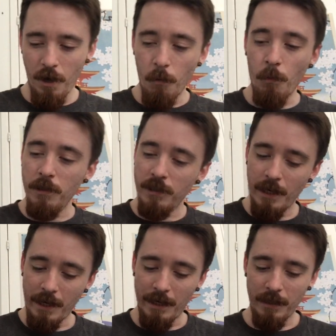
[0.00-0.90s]
Once
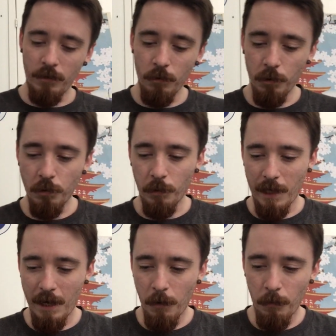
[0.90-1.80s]
I sort it
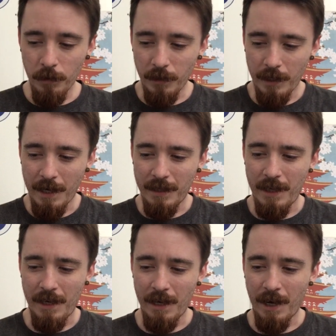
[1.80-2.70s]
out, once I get
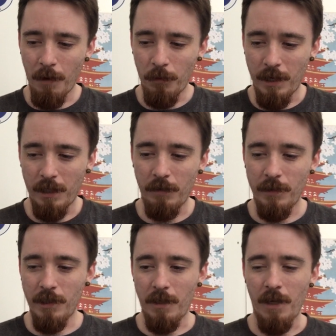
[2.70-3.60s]
the outlining of
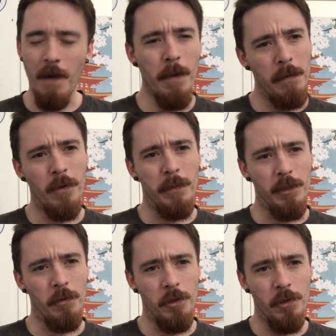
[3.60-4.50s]
it done, I might probably
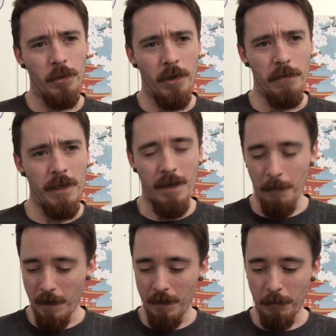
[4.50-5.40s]
do a short of it. I
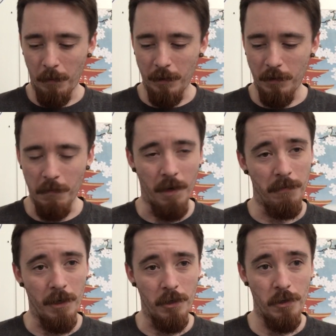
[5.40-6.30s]
might probably do my
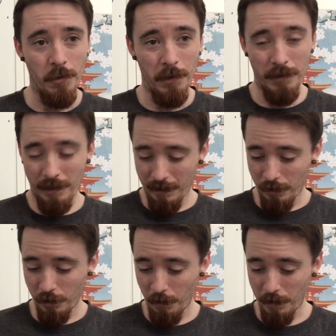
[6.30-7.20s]
first short,
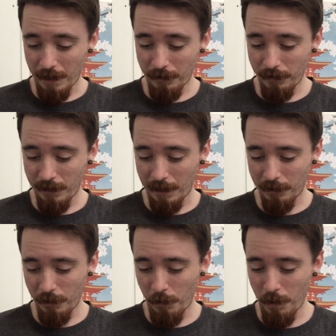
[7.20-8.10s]
show that
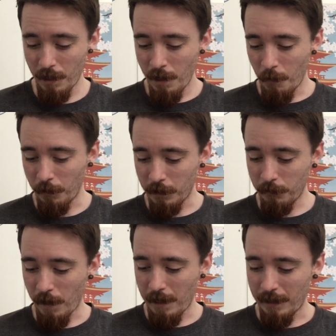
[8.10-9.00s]
tattoo when it's
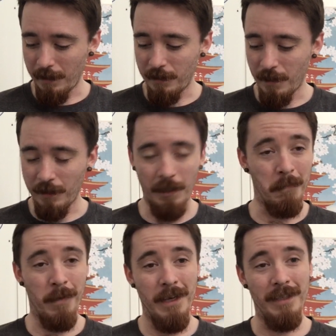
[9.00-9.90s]
finally done and
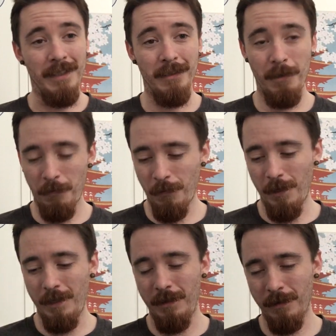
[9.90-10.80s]
completed and
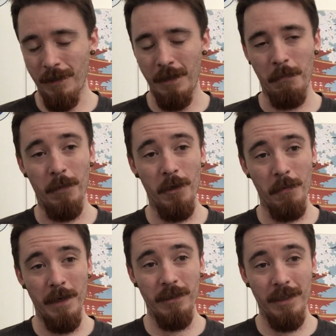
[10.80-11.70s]
fully done in blue,
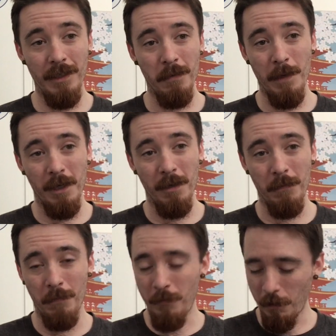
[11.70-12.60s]
basically. It'll make it
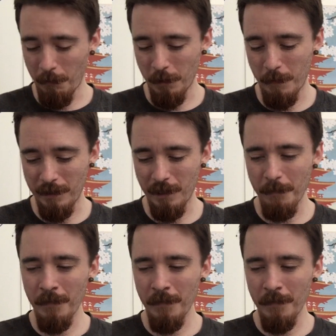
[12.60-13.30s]
look much better.